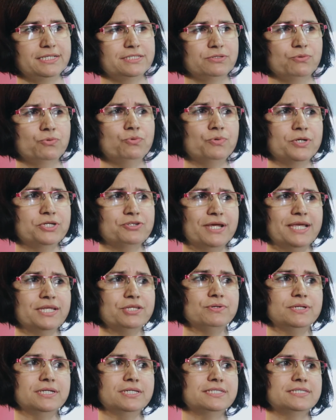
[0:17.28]
were trying
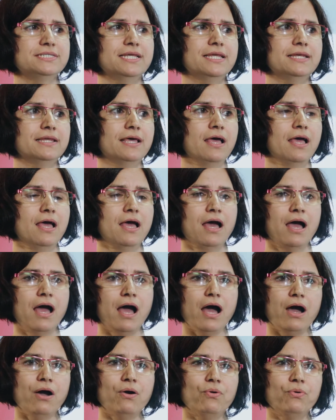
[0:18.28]
to understand
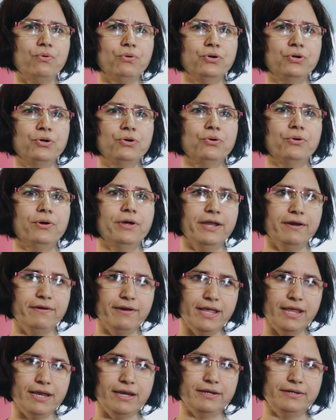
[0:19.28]
how
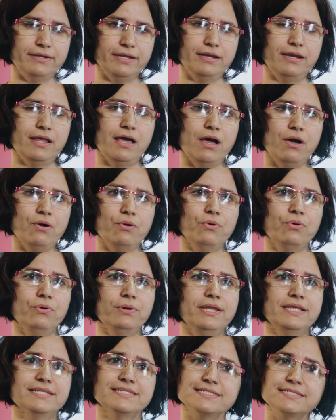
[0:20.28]
coherent and how
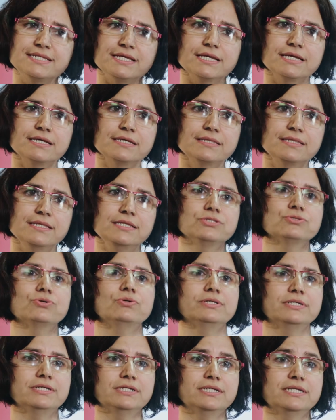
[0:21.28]
holistic these
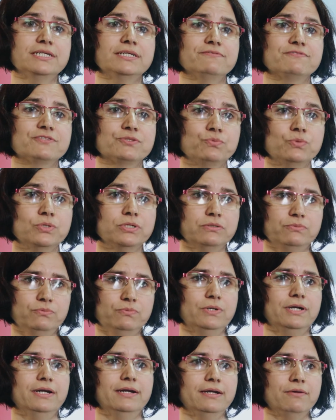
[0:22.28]
alternatives were.
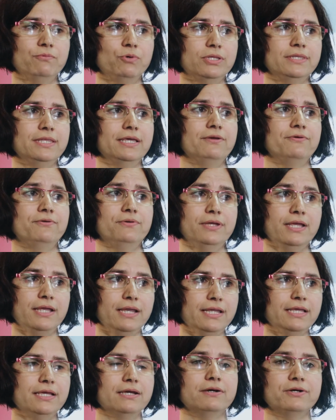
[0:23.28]
Were they
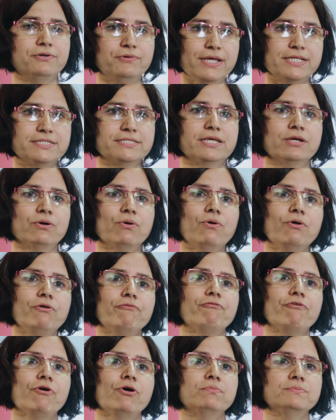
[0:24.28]
really addressing all
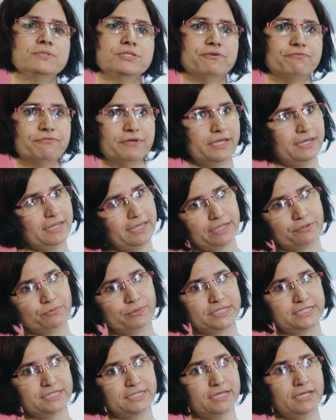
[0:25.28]
forms of
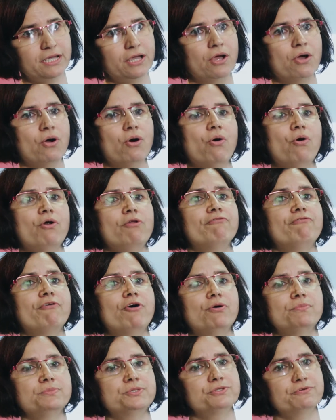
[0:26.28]
inequity, all
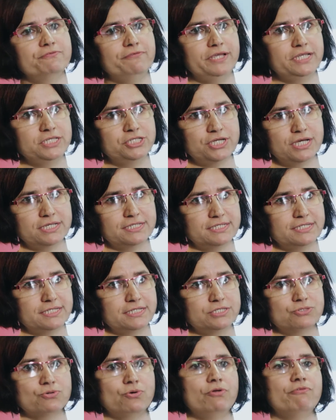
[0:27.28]
forms of
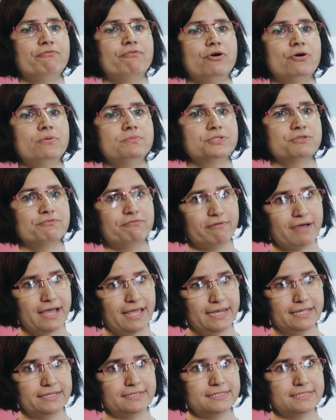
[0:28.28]
injustice, all forms of
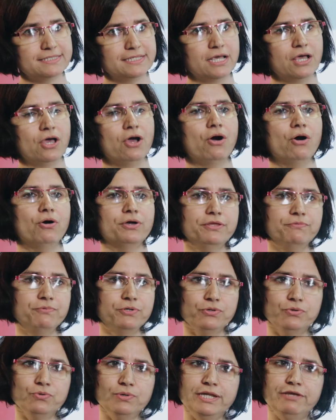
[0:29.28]
violence, or they
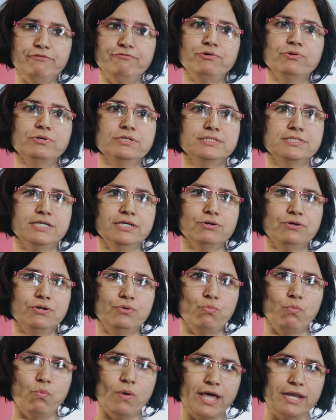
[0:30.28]
were only focusing
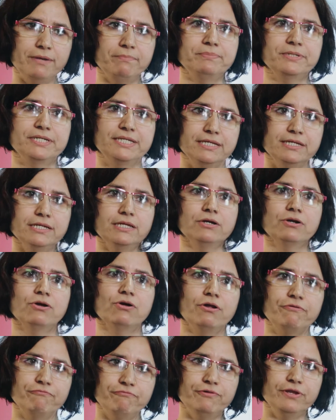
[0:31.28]
on one particular
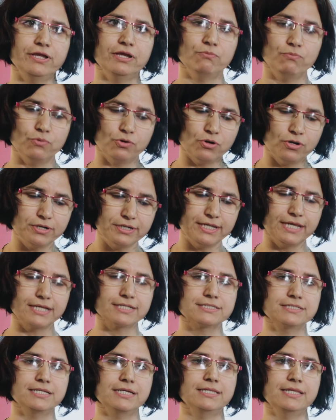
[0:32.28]

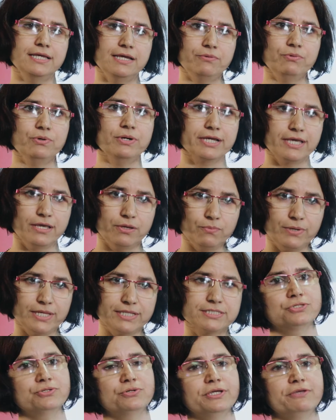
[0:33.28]
context that they are working
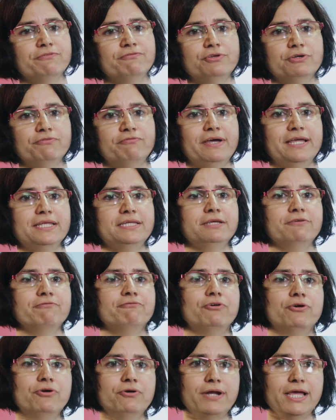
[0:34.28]
with? So if you're fighting
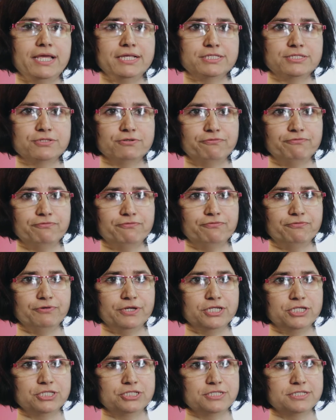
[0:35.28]
for rights of
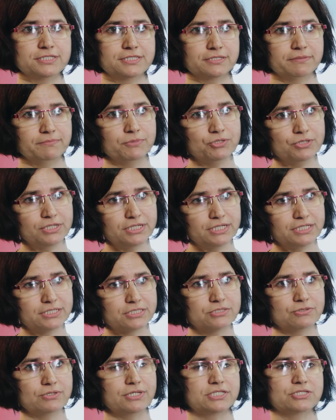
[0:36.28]
indigenous communities,
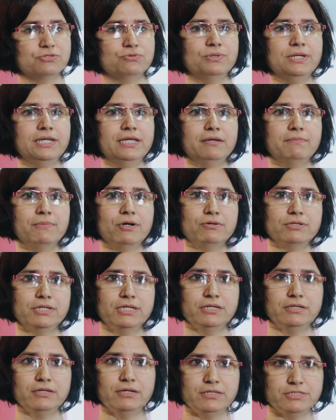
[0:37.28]
so it's only about
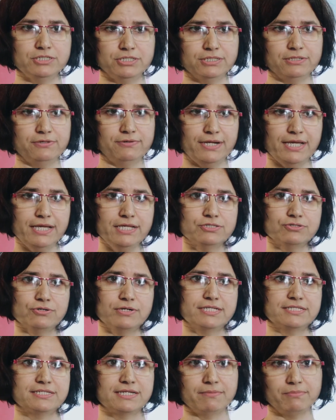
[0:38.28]
ecological rights or
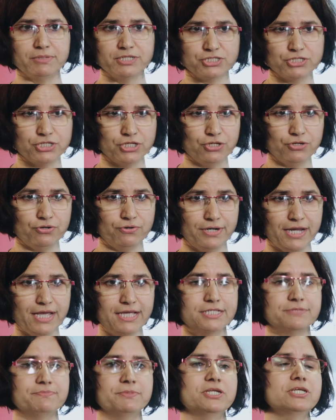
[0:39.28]
establishing your
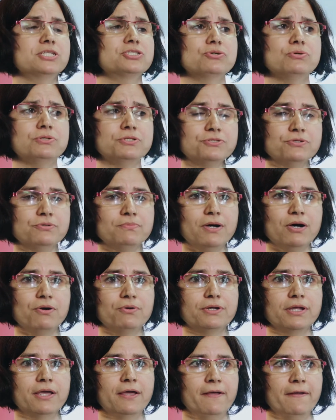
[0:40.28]
rights, but it's also
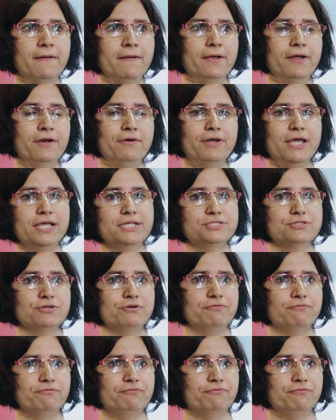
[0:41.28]
about rights
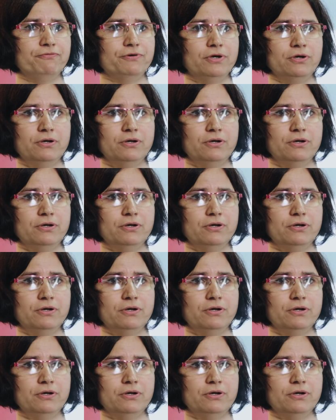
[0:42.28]
of